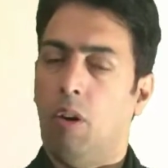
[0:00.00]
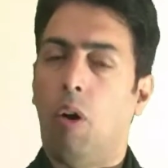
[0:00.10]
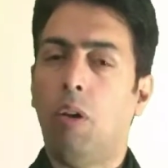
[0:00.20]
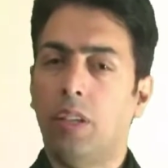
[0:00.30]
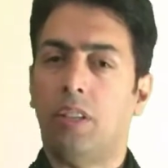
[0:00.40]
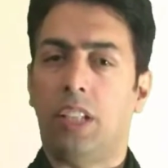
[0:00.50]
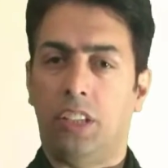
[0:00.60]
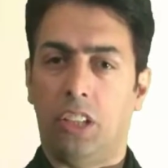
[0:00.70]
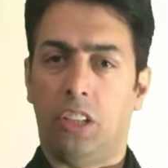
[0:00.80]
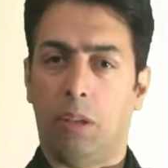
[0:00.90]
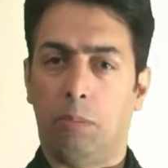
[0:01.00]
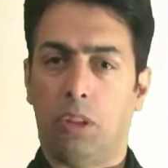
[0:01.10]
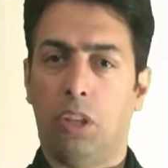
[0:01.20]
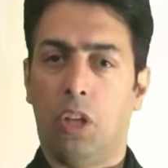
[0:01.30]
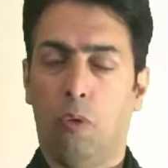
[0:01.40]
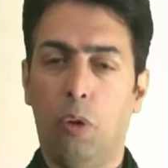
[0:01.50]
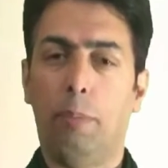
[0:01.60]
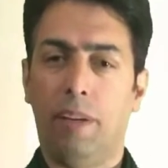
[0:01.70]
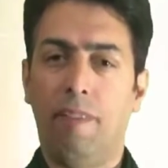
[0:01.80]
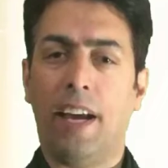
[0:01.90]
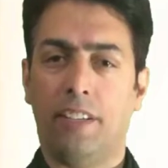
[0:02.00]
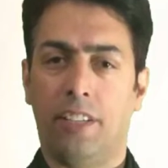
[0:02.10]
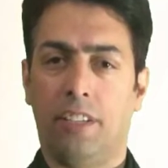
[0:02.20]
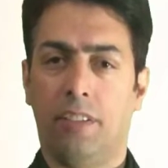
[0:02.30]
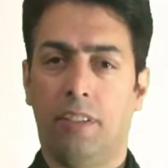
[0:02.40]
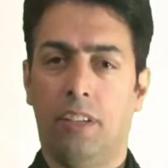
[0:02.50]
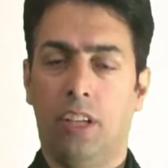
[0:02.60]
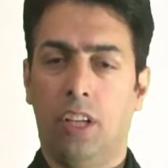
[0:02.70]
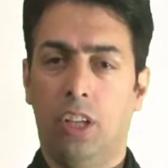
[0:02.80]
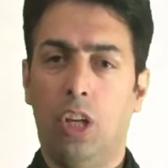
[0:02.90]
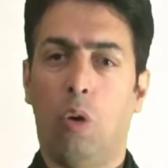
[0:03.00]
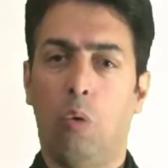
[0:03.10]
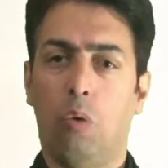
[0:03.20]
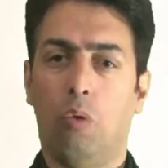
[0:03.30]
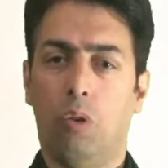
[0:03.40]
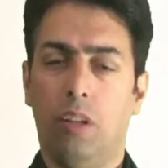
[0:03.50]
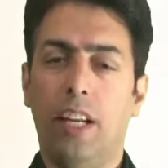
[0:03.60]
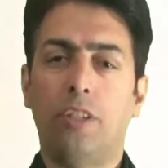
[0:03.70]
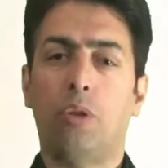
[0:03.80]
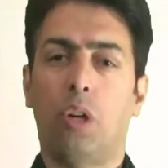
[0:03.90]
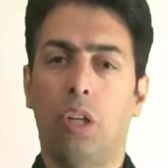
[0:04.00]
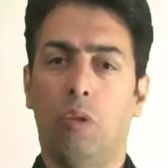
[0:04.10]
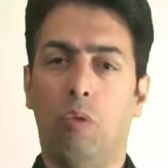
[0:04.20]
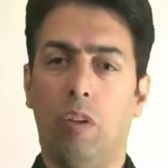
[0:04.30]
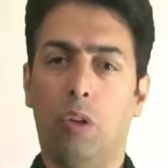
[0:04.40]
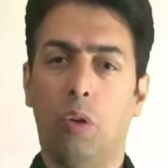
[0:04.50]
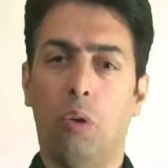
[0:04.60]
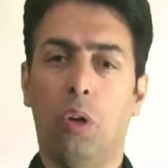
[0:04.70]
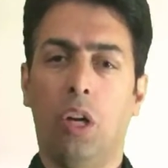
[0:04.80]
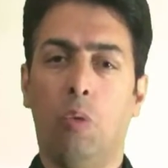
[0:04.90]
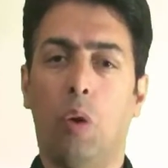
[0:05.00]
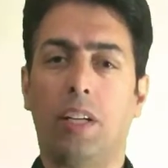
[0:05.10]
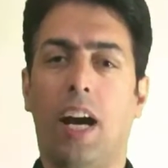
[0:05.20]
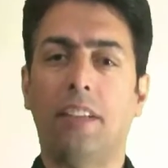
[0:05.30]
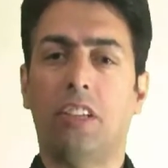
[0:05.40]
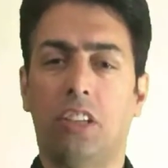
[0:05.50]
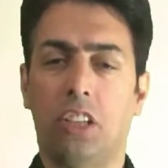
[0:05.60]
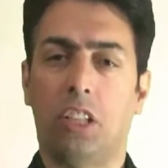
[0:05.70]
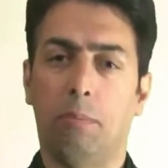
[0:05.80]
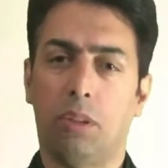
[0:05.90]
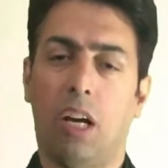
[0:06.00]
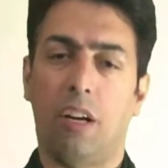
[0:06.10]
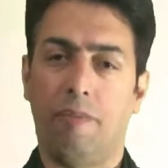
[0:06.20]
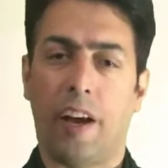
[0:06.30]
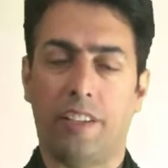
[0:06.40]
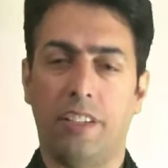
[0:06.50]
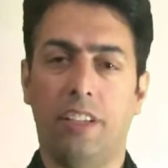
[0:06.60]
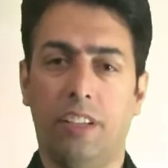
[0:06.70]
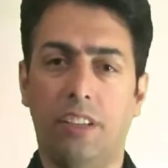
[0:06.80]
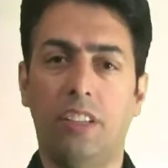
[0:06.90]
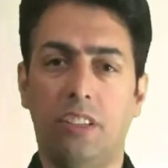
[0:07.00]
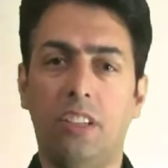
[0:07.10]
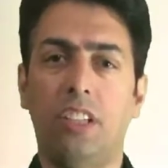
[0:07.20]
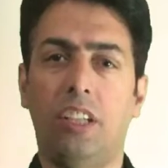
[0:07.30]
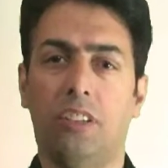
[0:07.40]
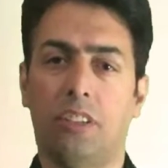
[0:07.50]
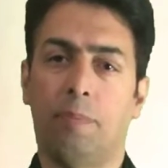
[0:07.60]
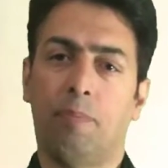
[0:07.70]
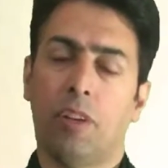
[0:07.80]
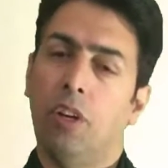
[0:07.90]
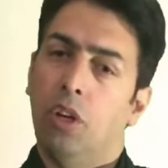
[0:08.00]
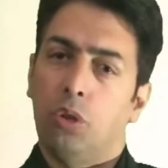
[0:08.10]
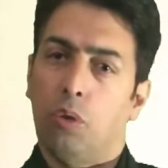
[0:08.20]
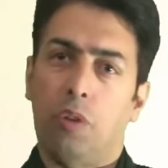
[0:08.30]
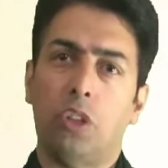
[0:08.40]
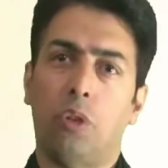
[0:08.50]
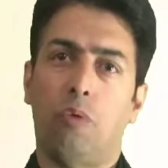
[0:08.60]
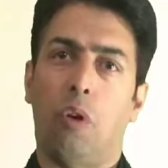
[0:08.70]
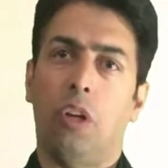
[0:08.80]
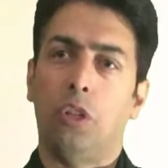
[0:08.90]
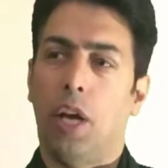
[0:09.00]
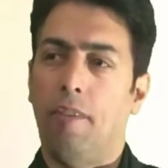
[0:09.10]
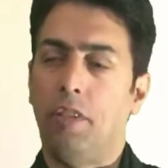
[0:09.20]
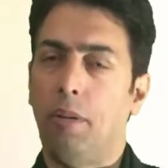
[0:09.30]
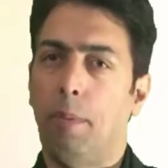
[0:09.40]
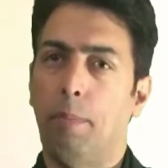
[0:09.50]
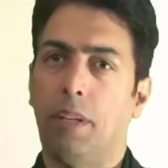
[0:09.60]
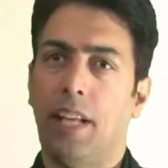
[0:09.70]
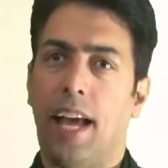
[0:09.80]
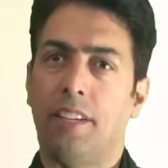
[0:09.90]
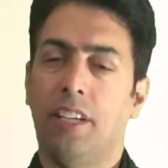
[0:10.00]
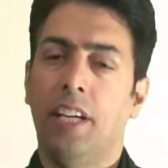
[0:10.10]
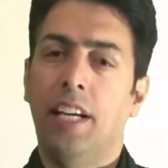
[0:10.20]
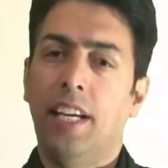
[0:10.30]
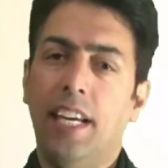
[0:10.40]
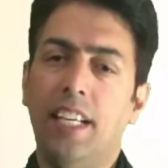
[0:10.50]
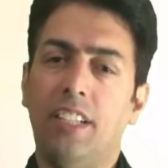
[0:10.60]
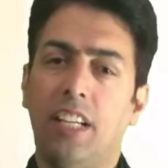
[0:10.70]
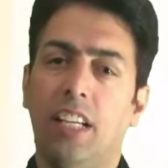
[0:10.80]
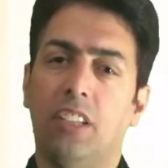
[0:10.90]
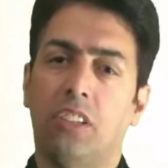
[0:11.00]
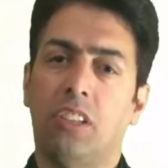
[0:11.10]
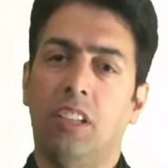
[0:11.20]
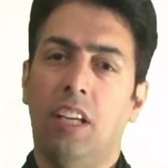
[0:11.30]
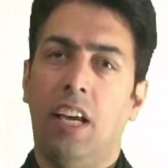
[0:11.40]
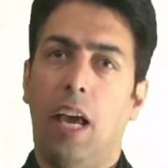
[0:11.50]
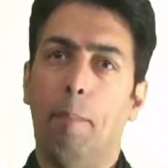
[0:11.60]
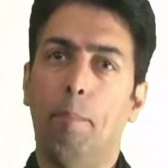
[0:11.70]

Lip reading: all the three systems would be affected. Now later on we will go what other systems are affected in this disease. So first of all, you have to remember that it is a